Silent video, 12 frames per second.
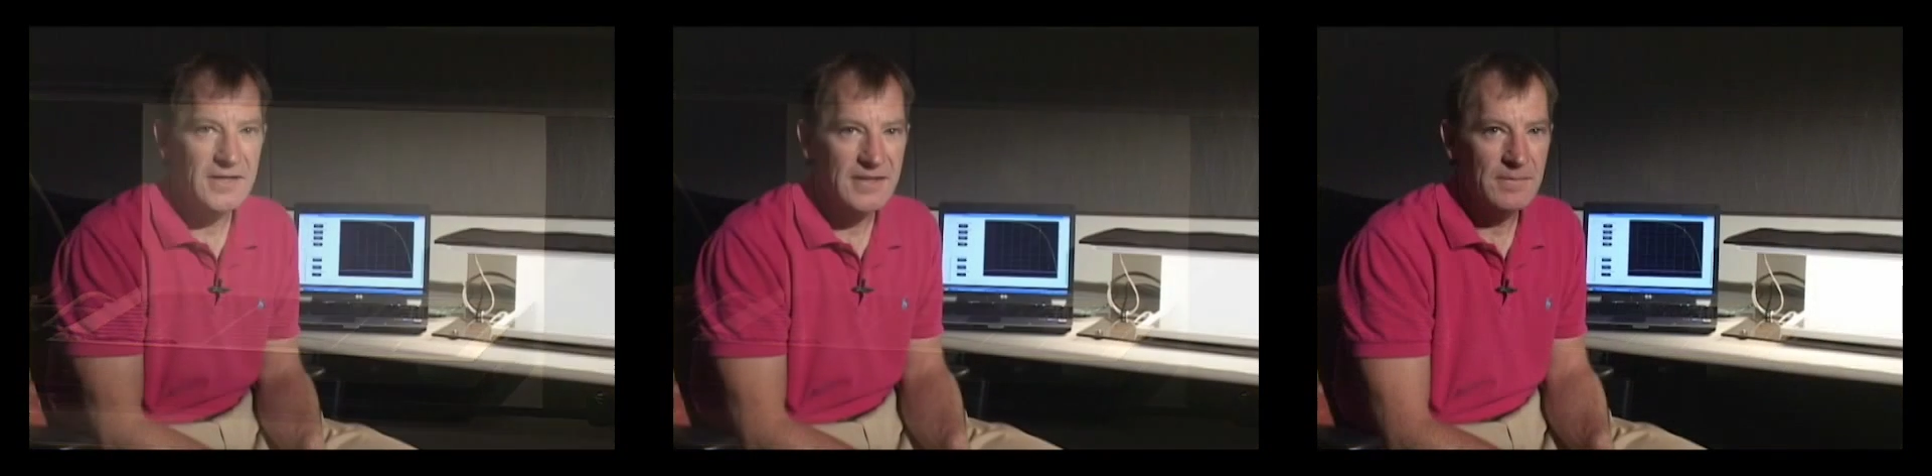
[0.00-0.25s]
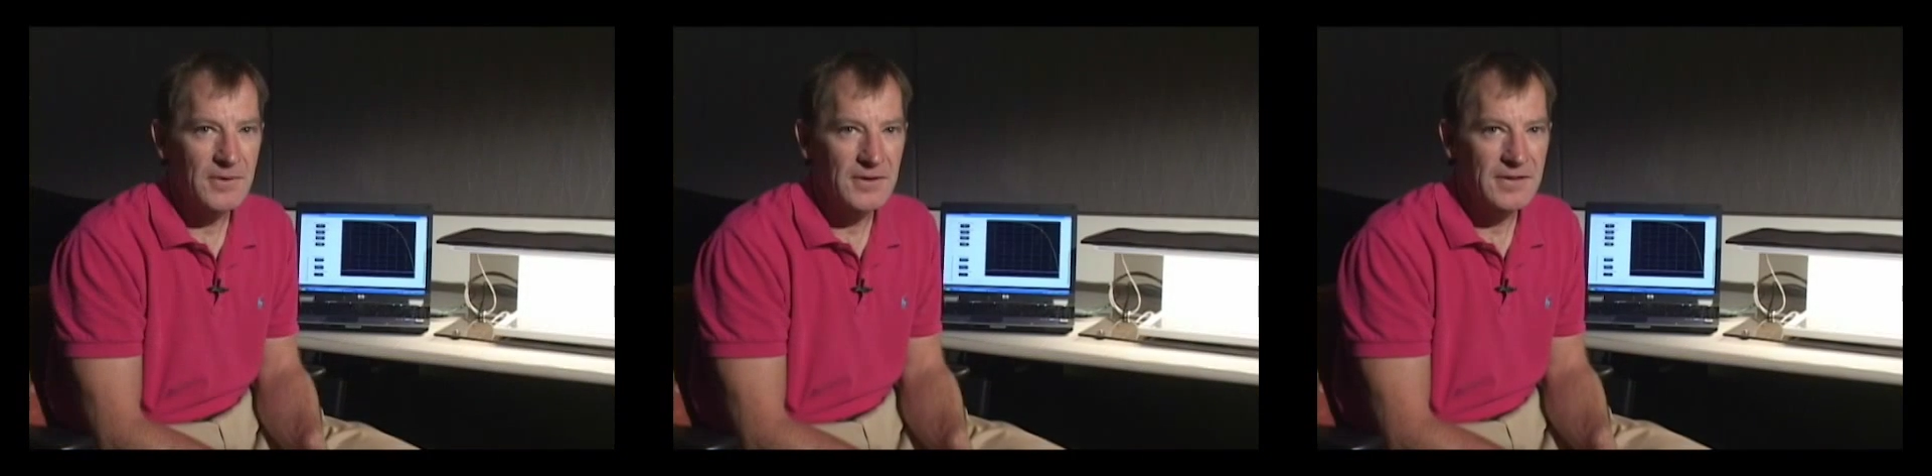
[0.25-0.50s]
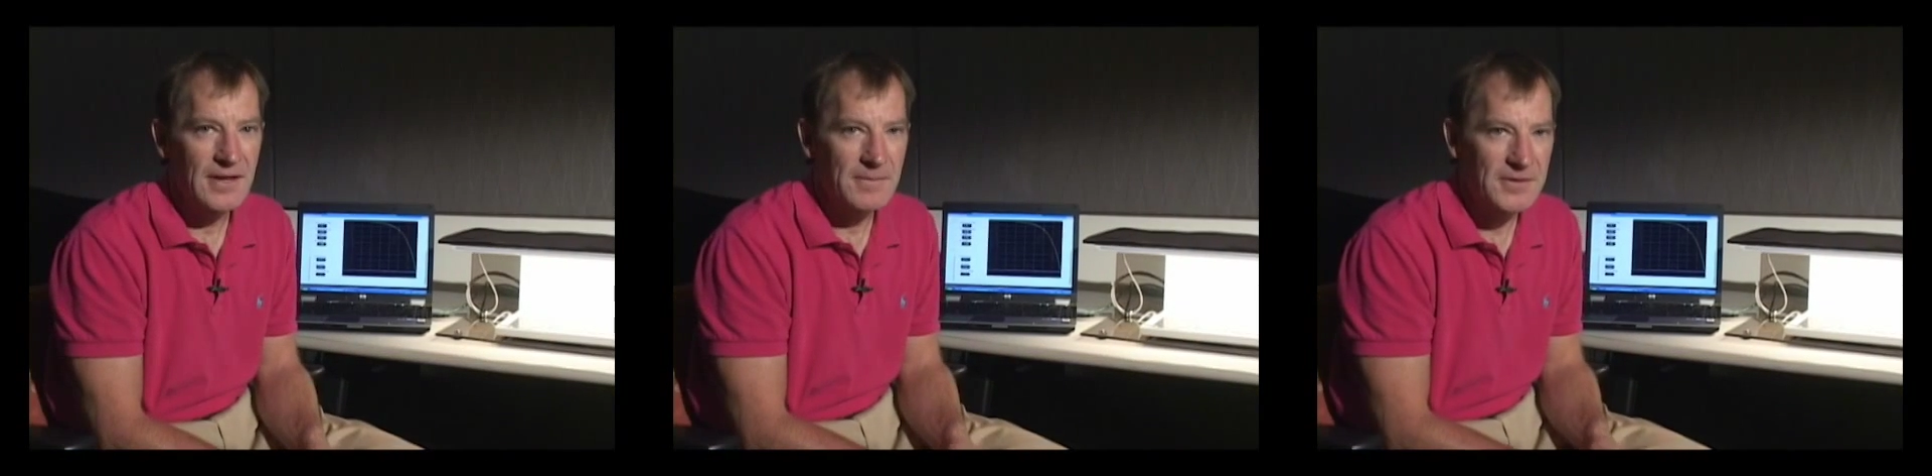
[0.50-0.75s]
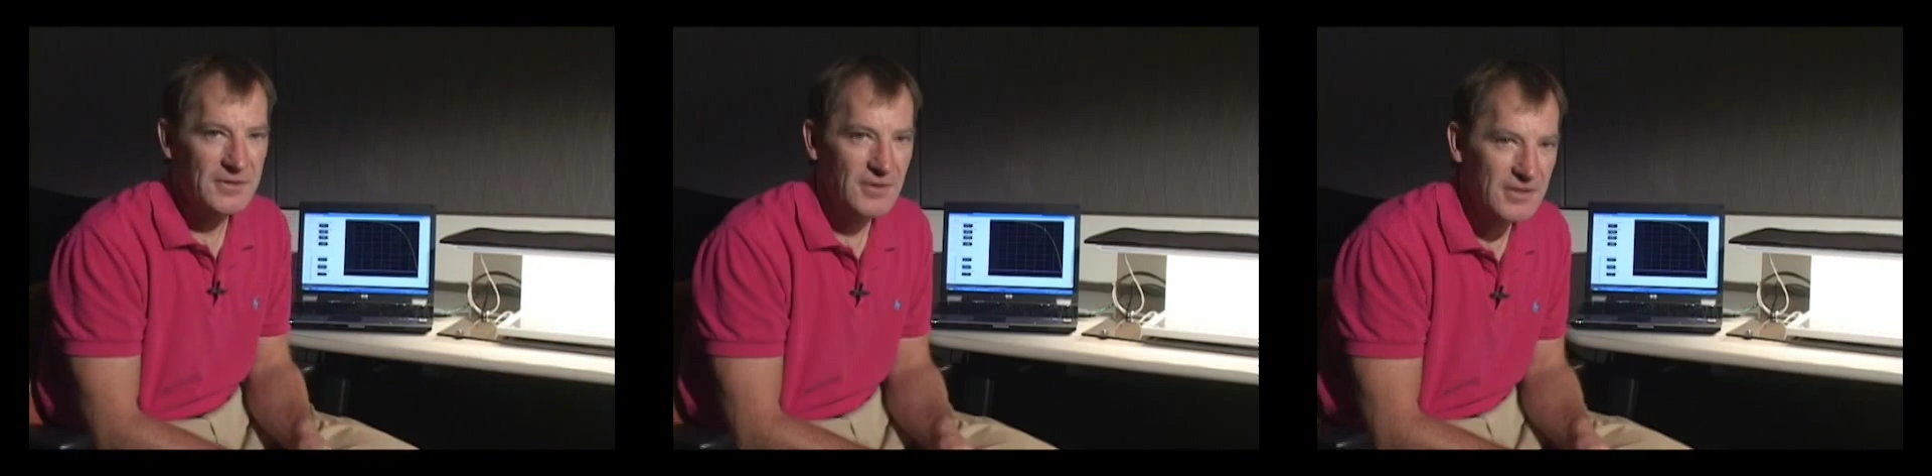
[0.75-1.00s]
a simple
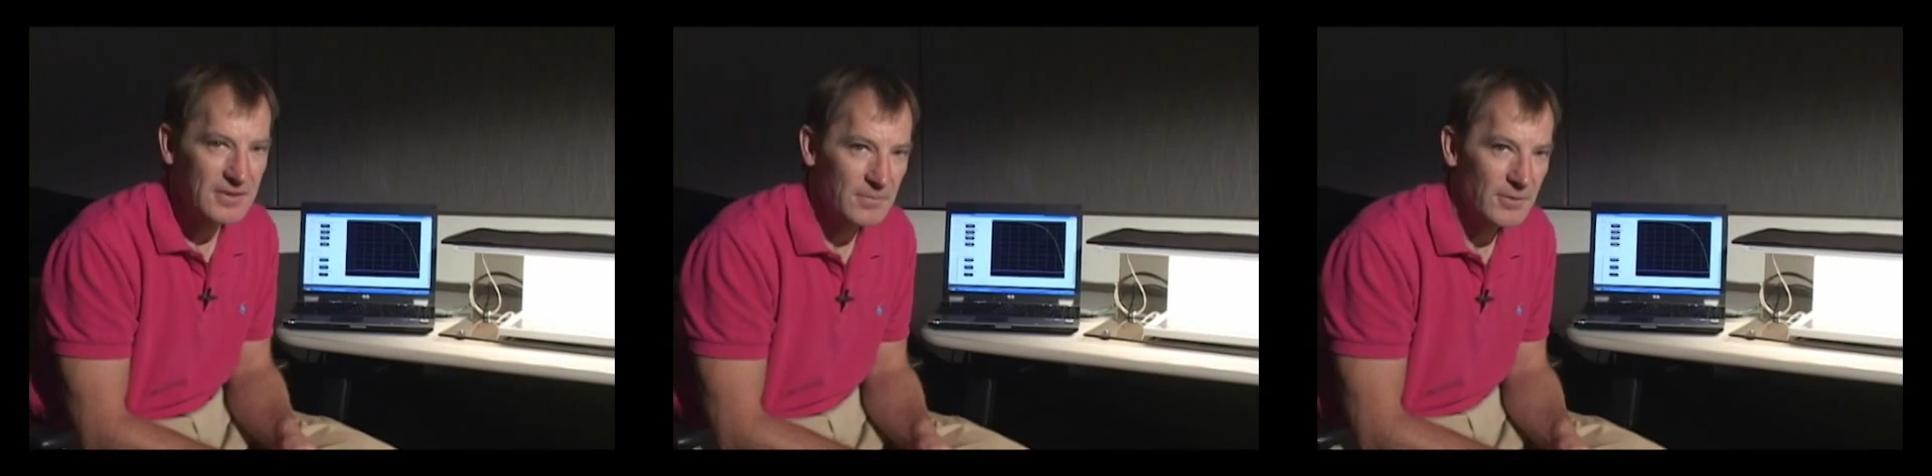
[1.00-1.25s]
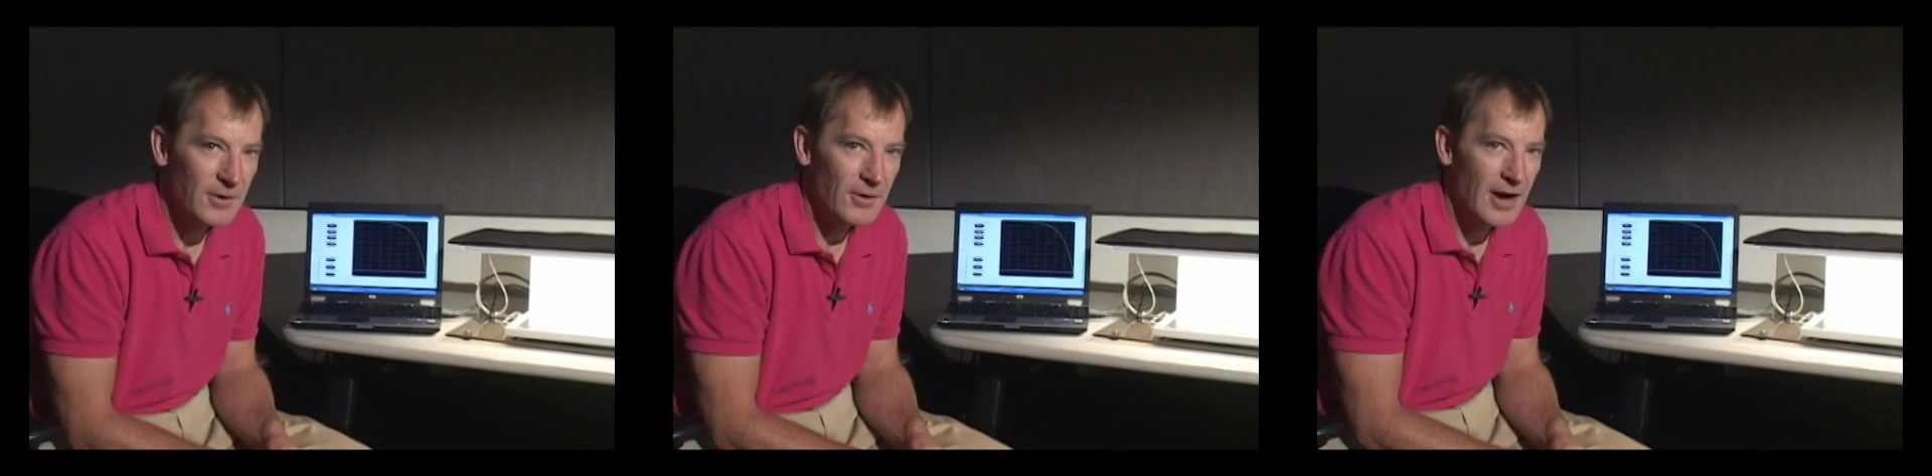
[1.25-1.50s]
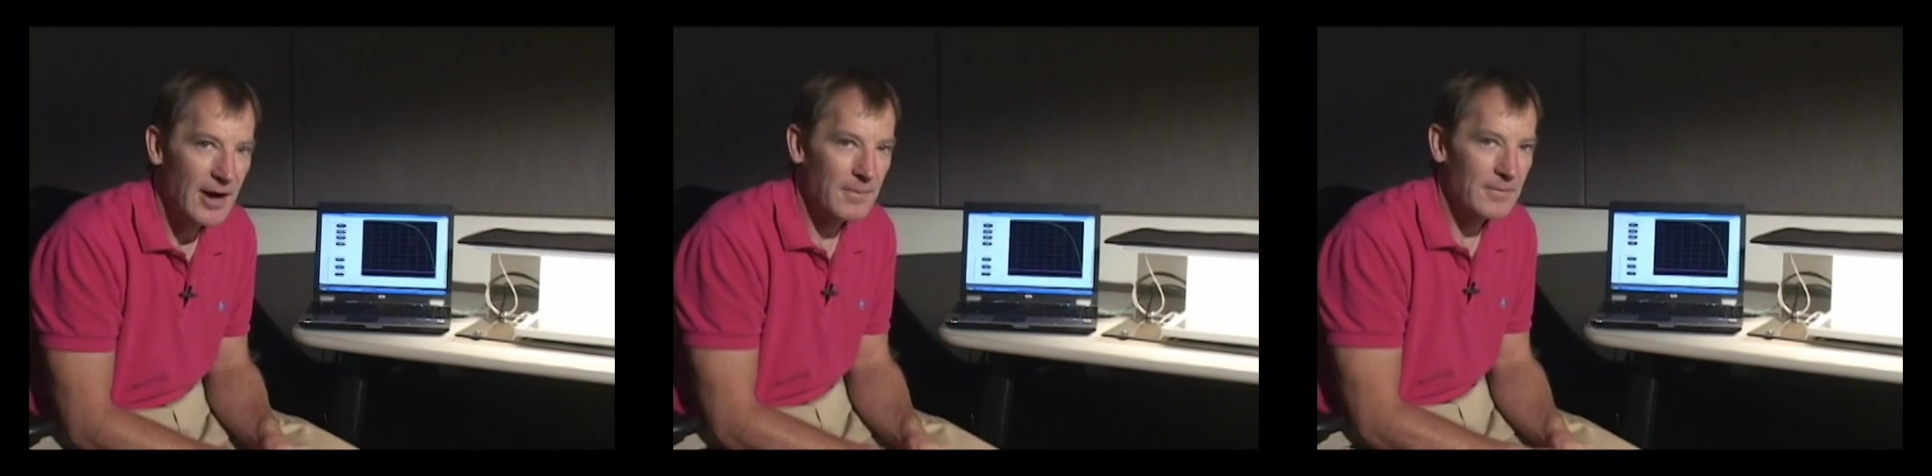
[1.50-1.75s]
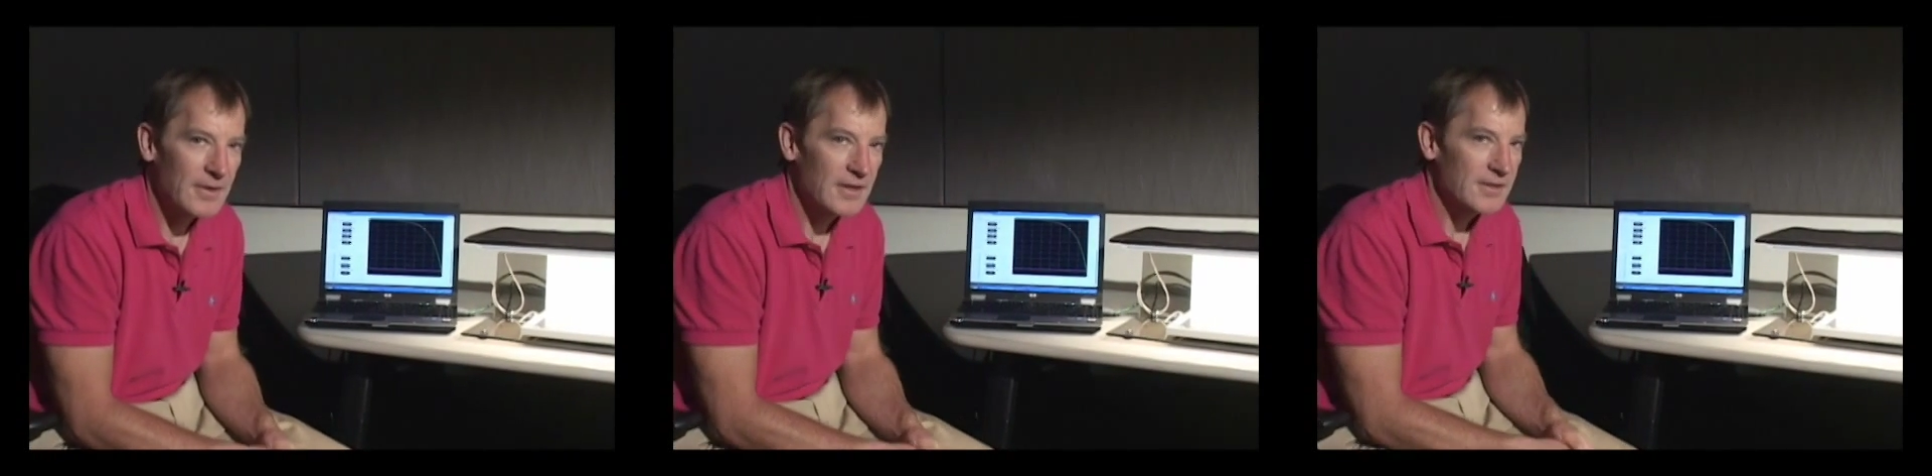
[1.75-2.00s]
demonstration program